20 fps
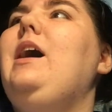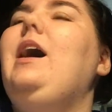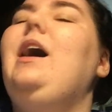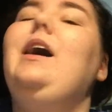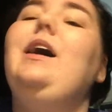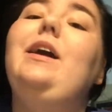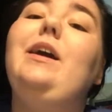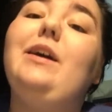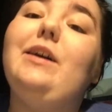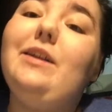
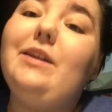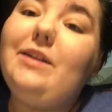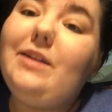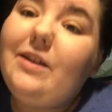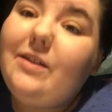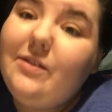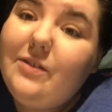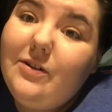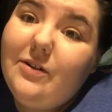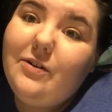I got
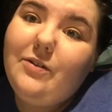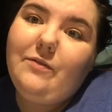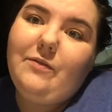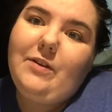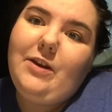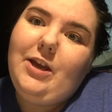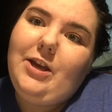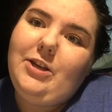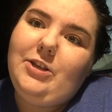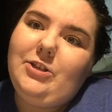another
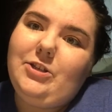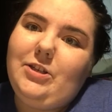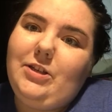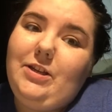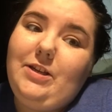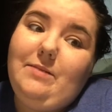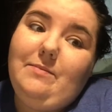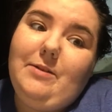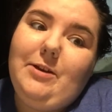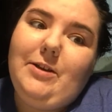notification
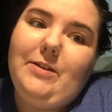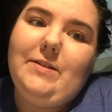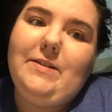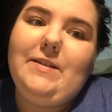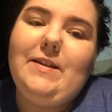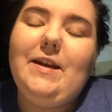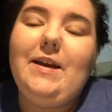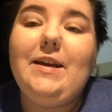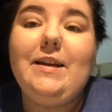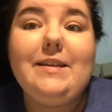email
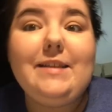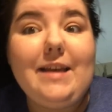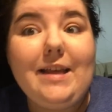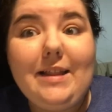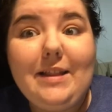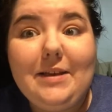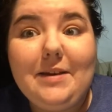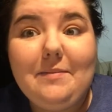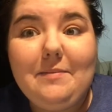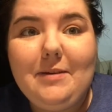tonight
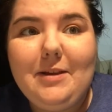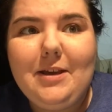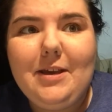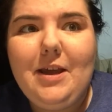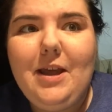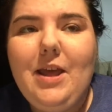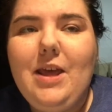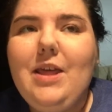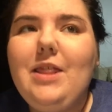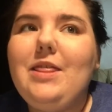telling me
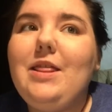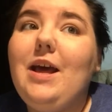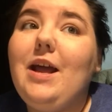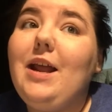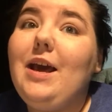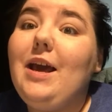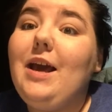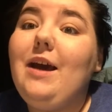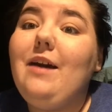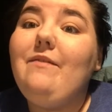that
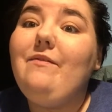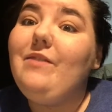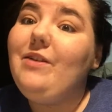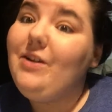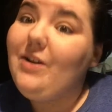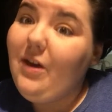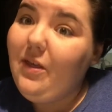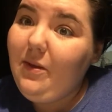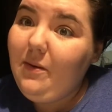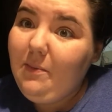I have
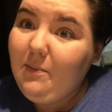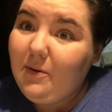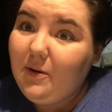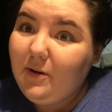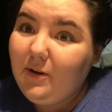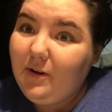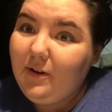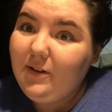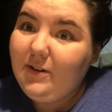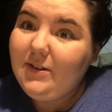another
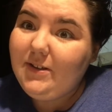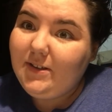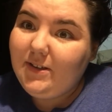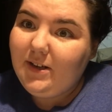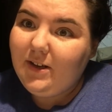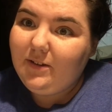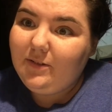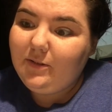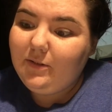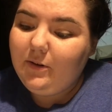book to
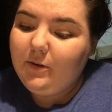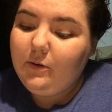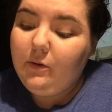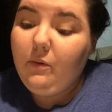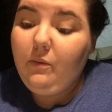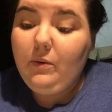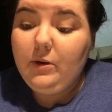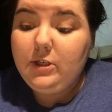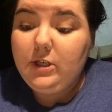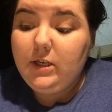download,
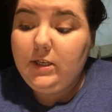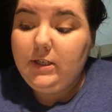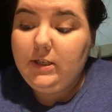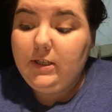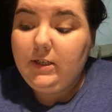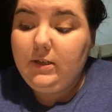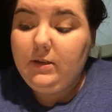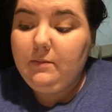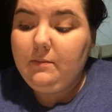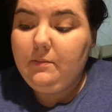which I
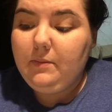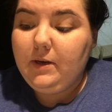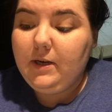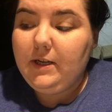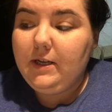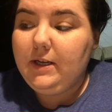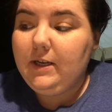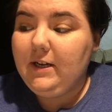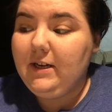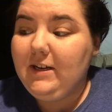did,
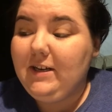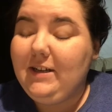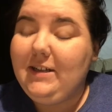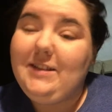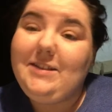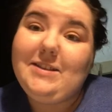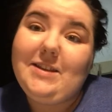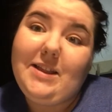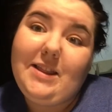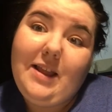but
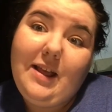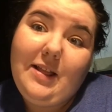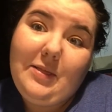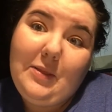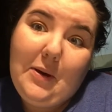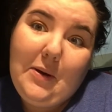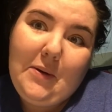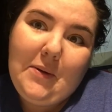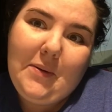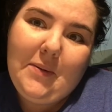it's not that
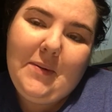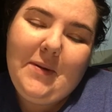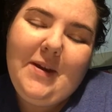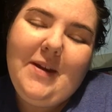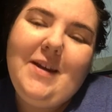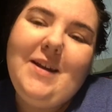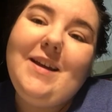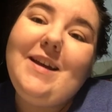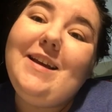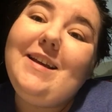long.
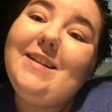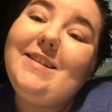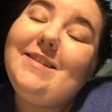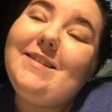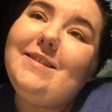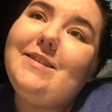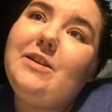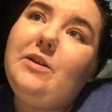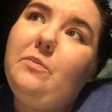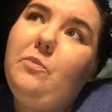
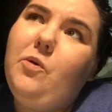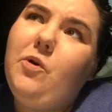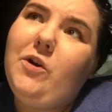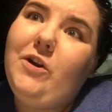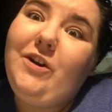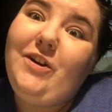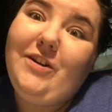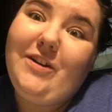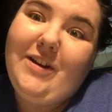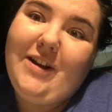It's Good
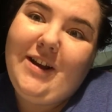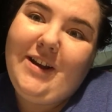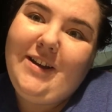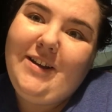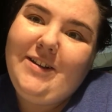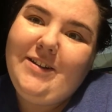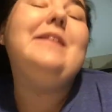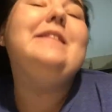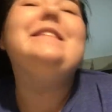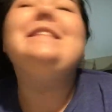Morning, Good
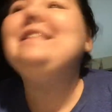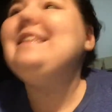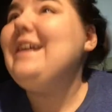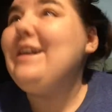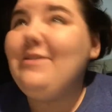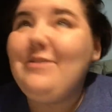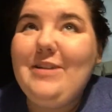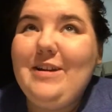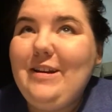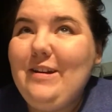Night. It's
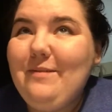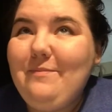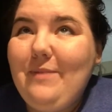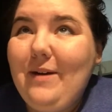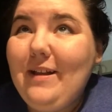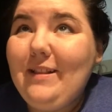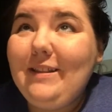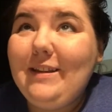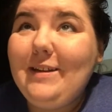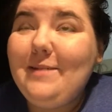narrated
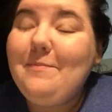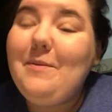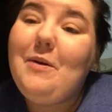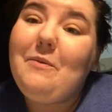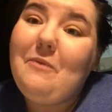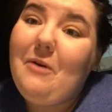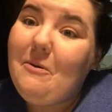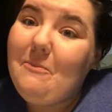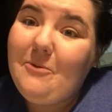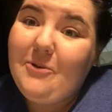by
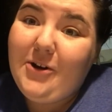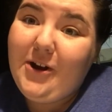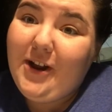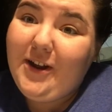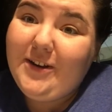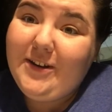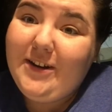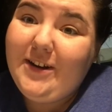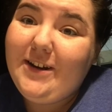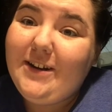Lin-Manuel
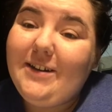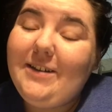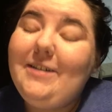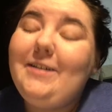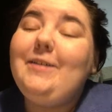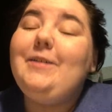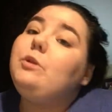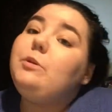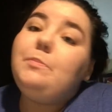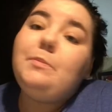Miranda,
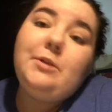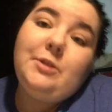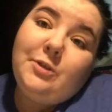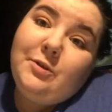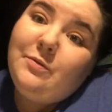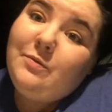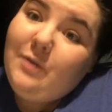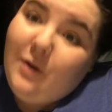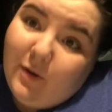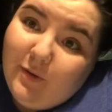which means
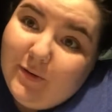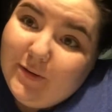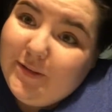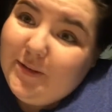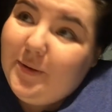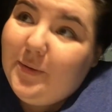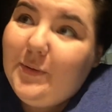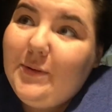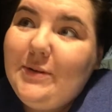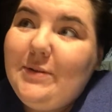you know it's
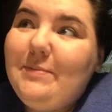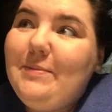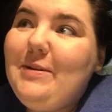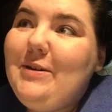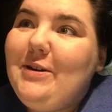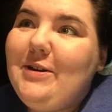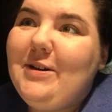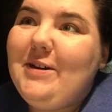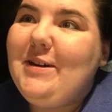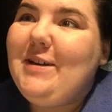going to be
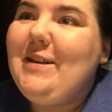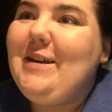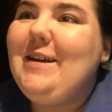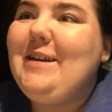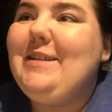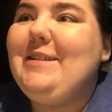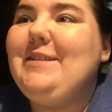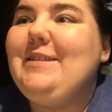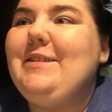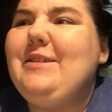good,
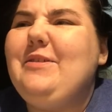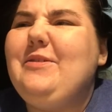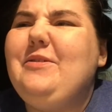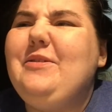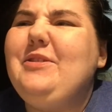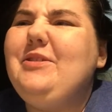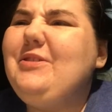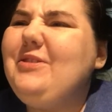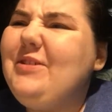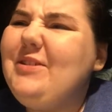and so
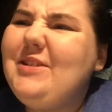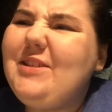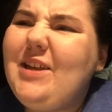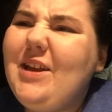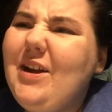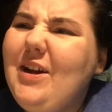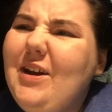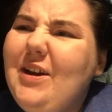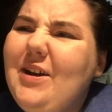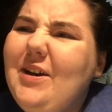it's just
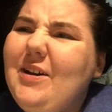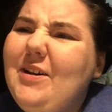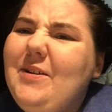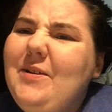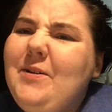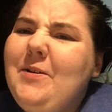like a